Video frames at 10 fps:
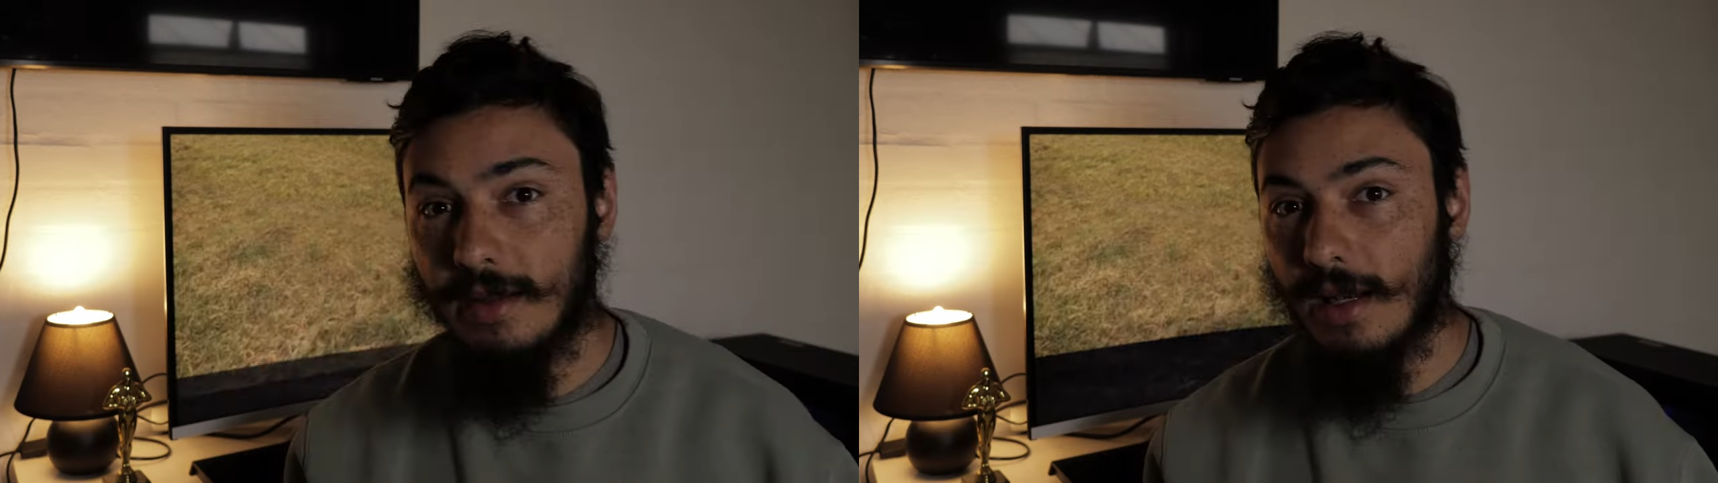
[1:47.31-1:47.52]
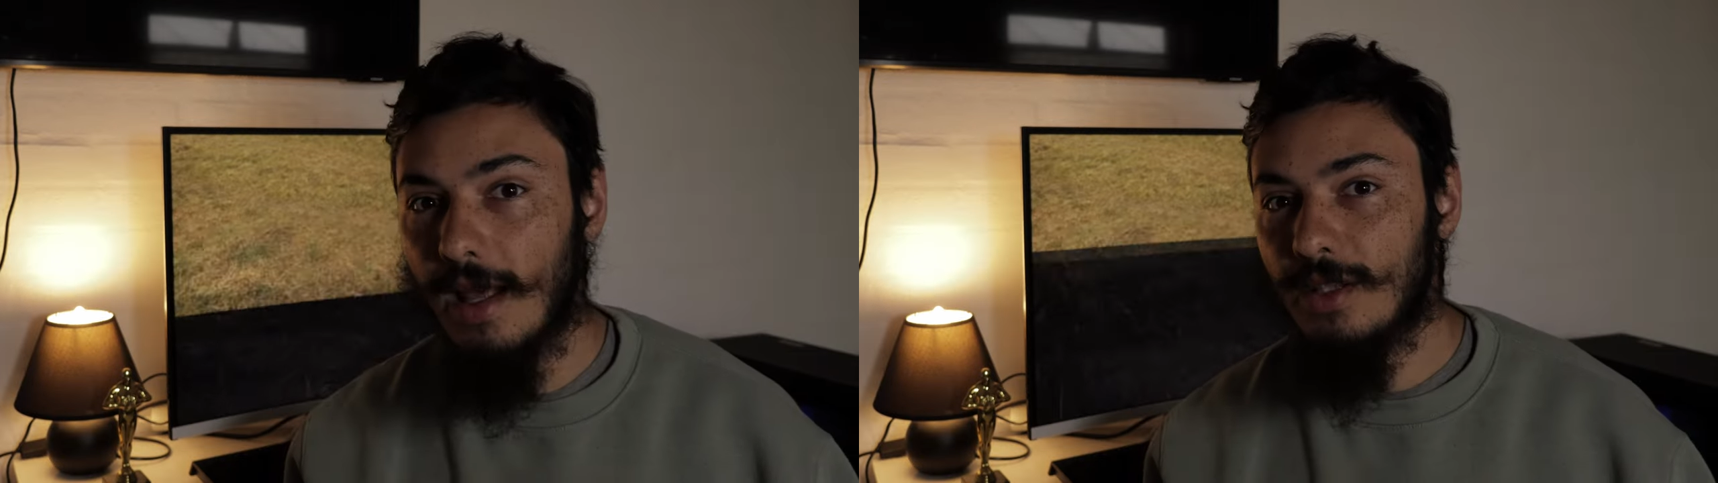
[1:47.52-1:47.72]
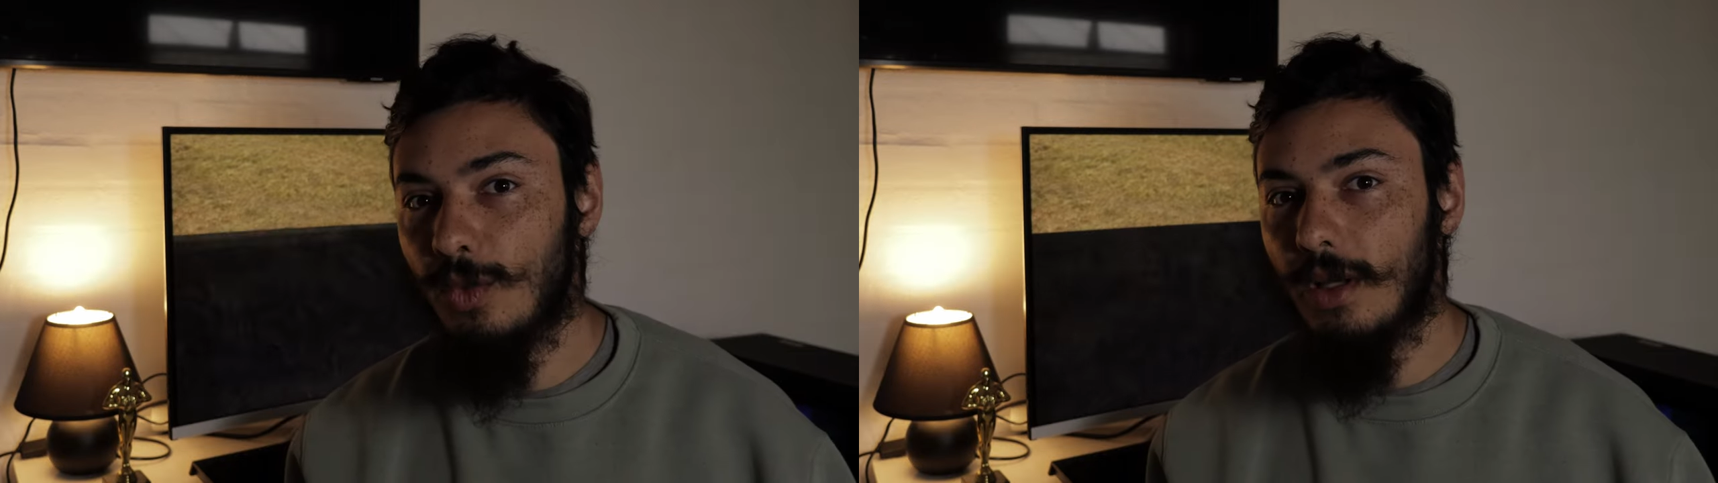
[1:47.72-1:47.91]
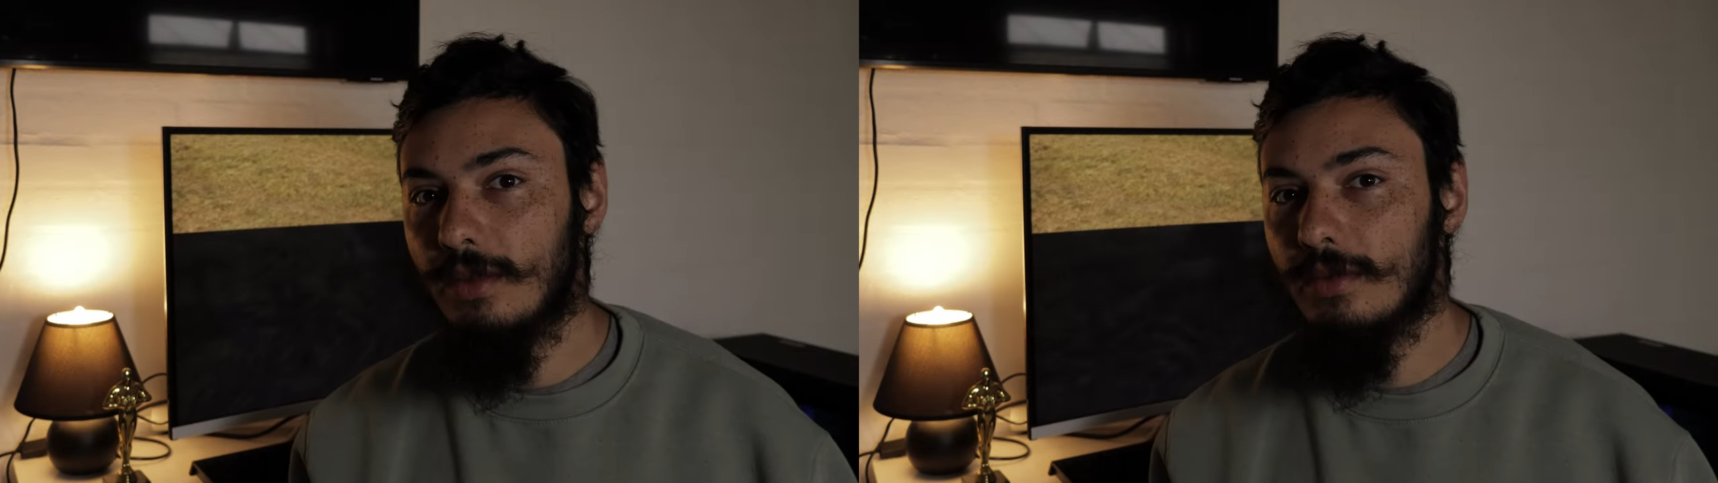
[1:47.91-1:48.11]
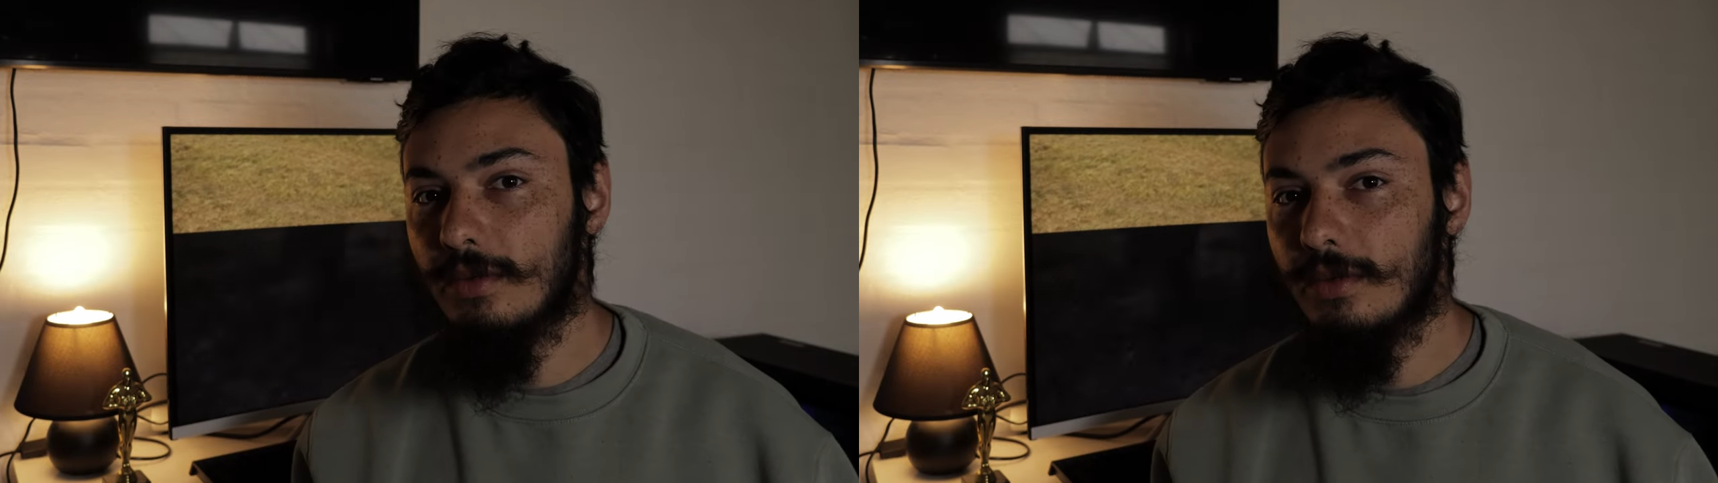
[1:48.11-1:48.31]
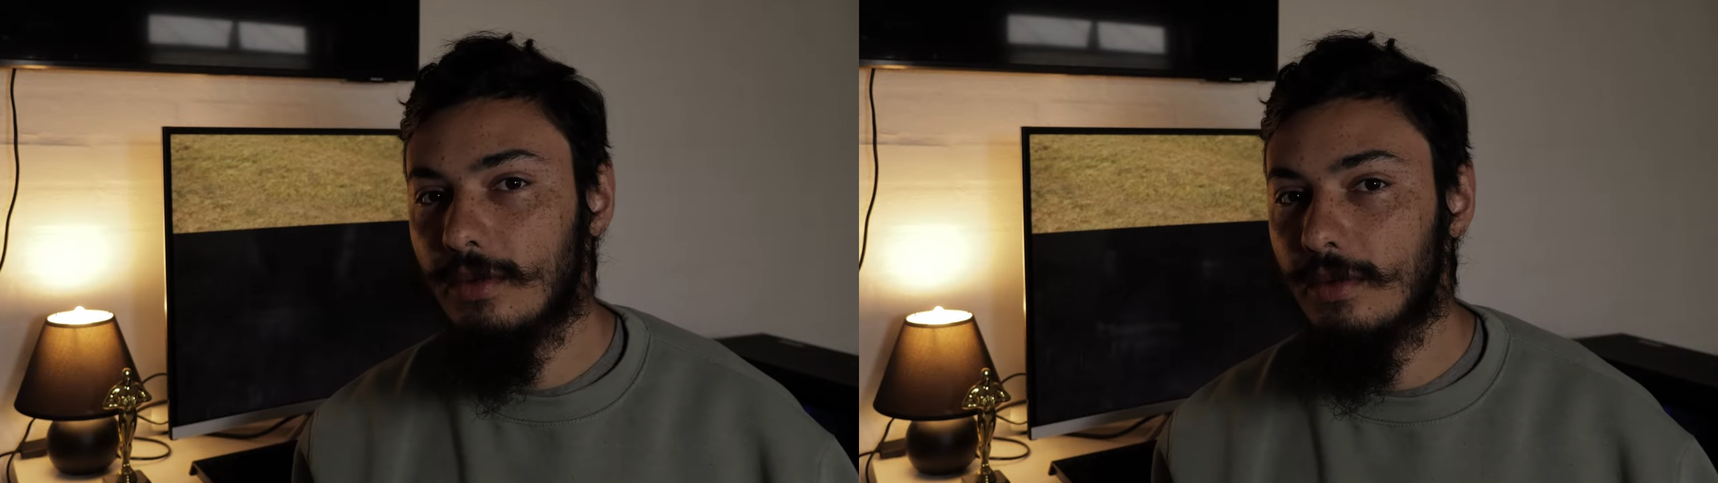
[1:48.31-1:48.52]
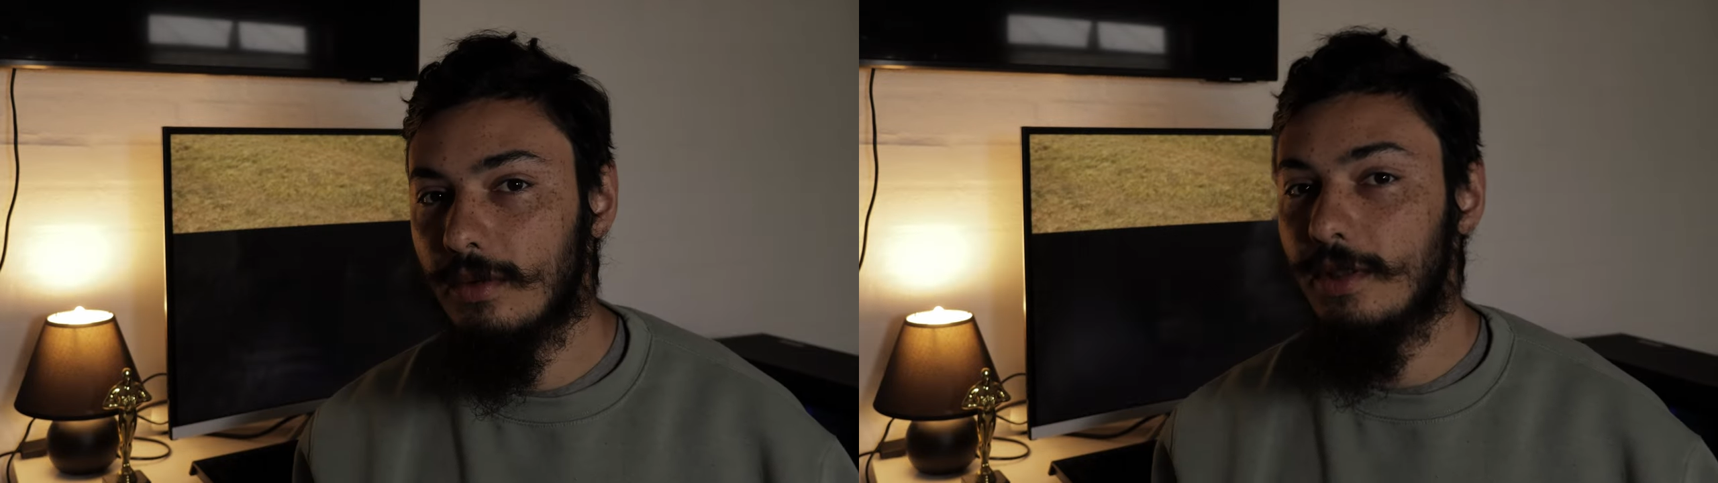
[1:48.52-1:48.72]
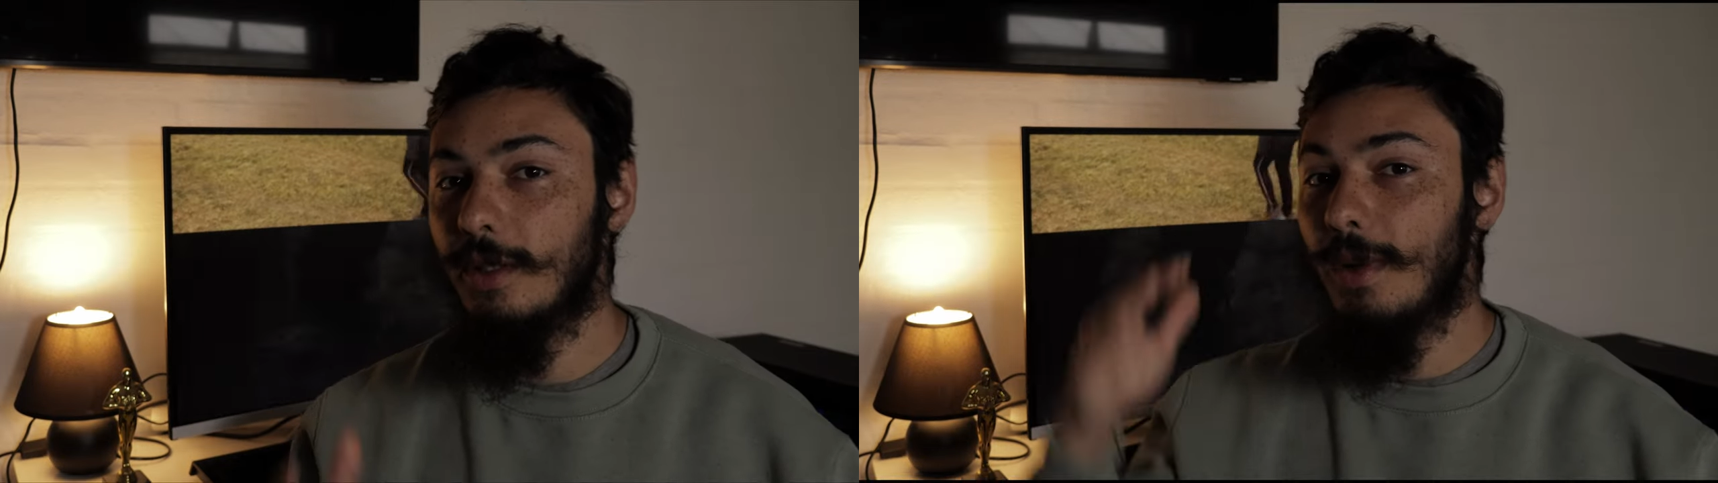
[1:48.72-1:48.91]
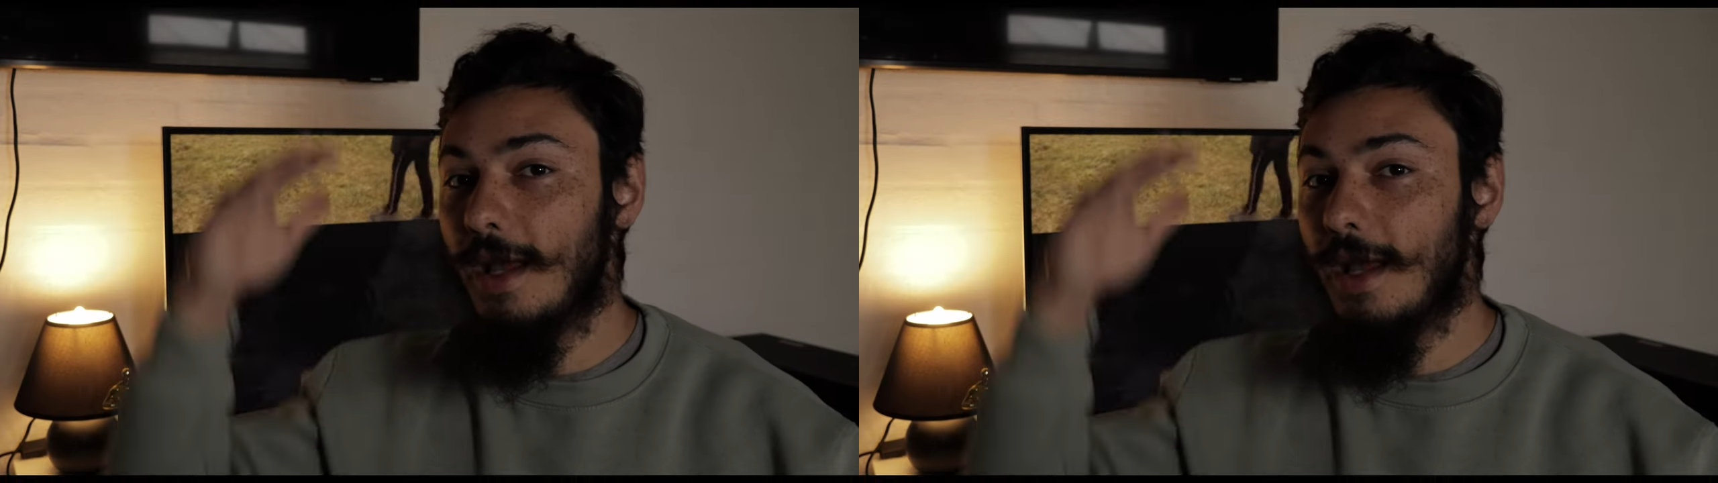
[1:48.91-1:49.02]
And the last one, the